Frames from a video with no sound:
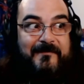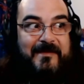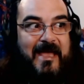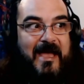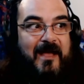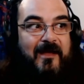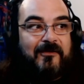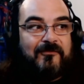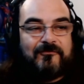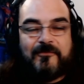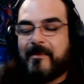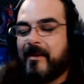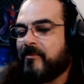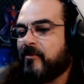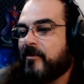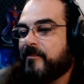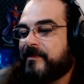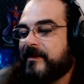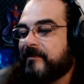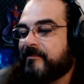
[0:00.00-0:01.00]
Yeah.
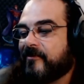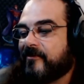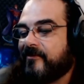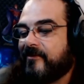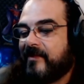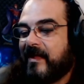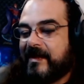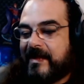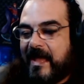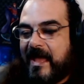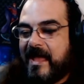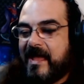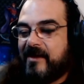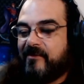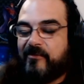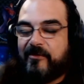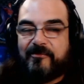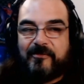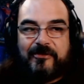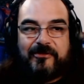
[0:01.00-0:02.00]
Remember when people were like,
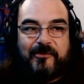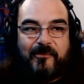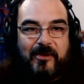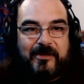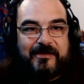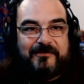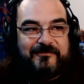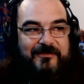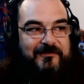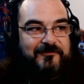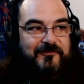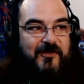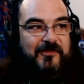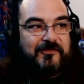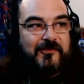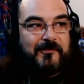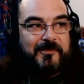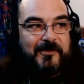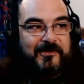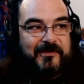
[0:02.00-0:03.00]
hey, we really want to
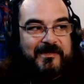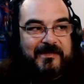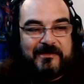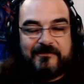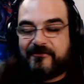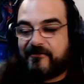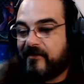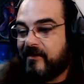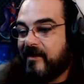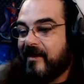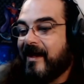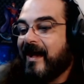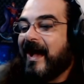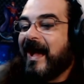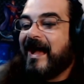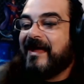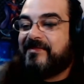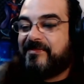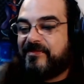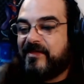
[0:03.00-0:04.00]
defund the police?
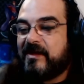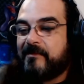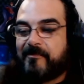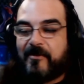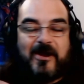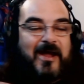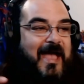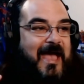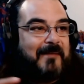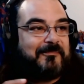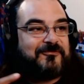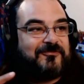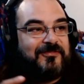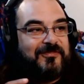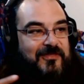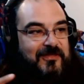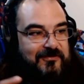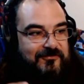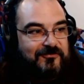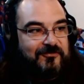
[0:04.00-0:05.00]
I think perhaps
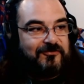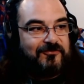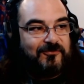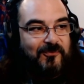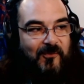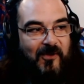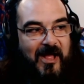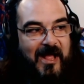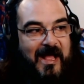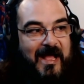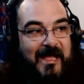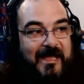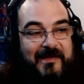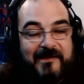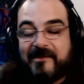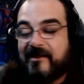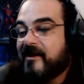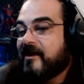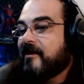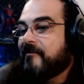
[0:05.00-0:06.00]
this is why.
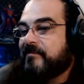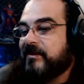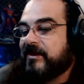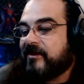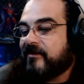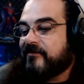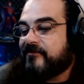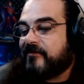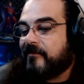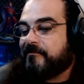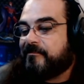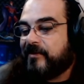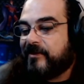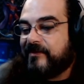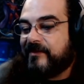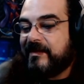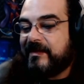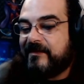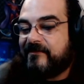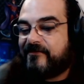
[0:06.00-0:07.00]
Because
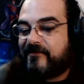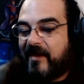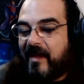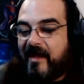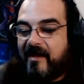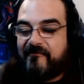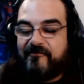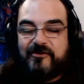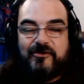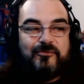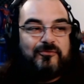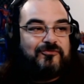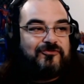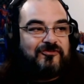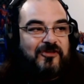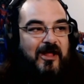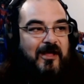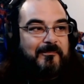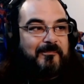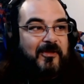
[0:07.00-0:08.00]
police have
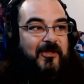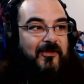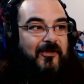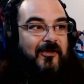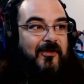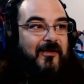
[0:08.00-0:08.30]
used up